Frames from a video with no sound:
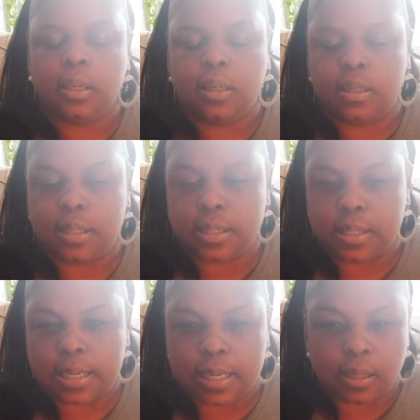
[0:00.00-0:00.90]
to
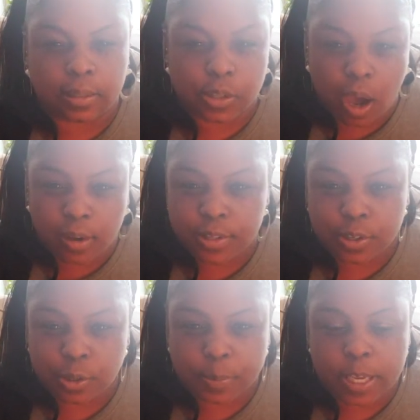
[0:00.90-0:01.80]
see and talk to
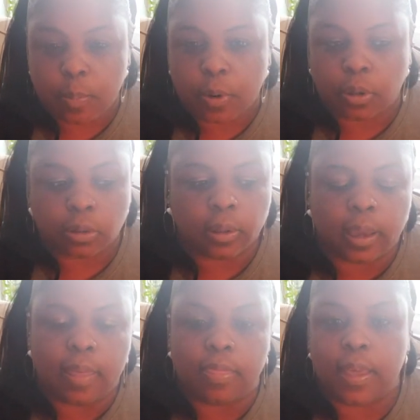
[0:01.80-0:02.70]
their people
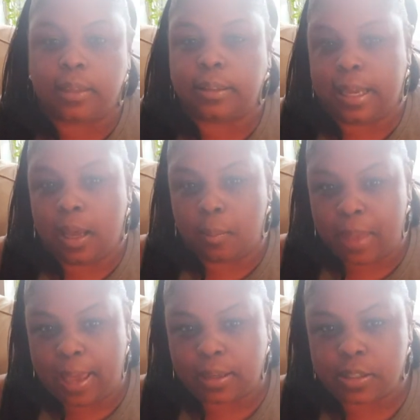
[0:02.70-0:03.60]
and then they come
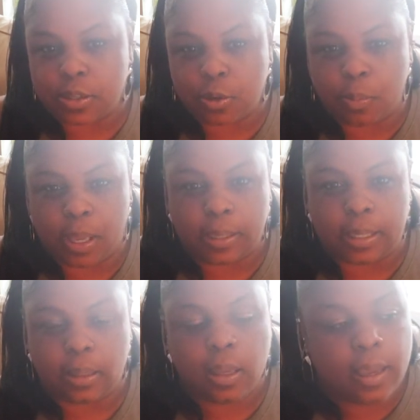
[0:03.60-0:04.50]
back into their
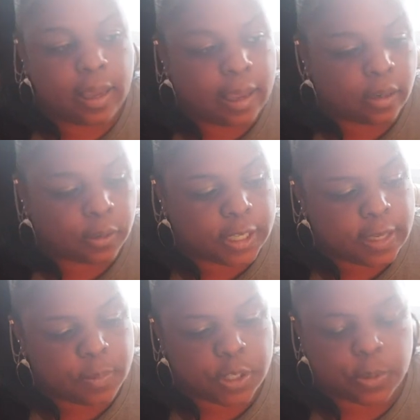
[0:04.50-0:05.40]
body. And they'll
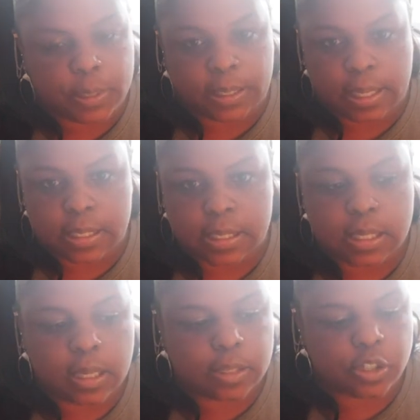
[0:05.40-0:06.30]
keep doing this
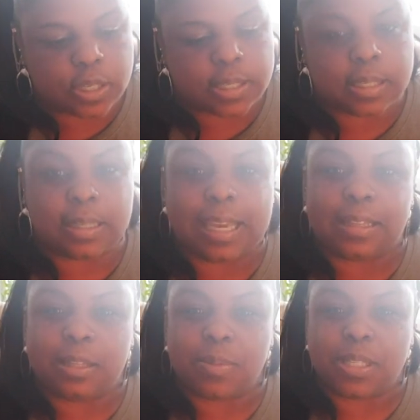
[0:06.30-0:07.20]
just to
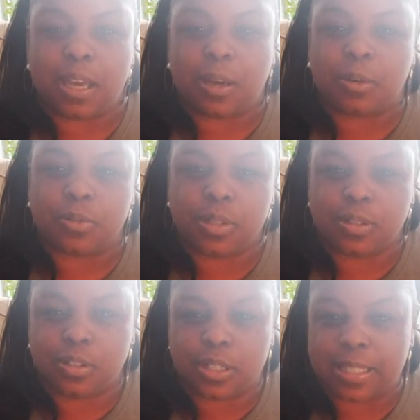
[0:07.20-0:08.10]
get themselves
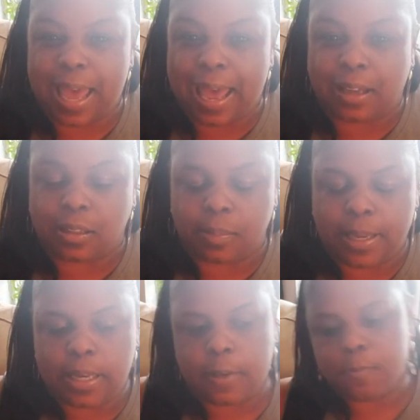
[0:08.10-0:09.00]
just
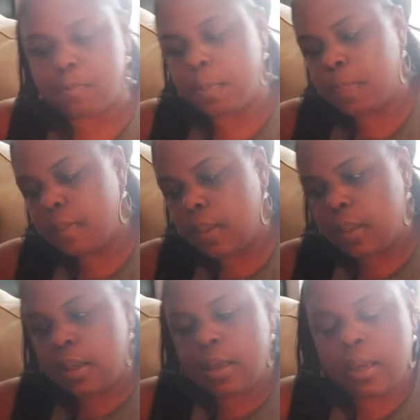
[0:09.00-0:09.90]
acclimated.
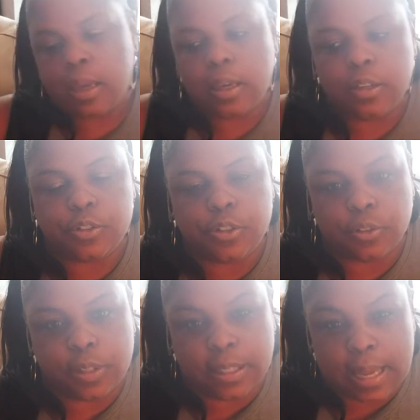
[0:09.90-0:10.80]

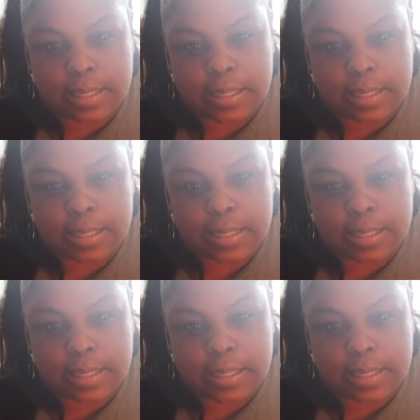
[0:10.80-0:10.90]
During that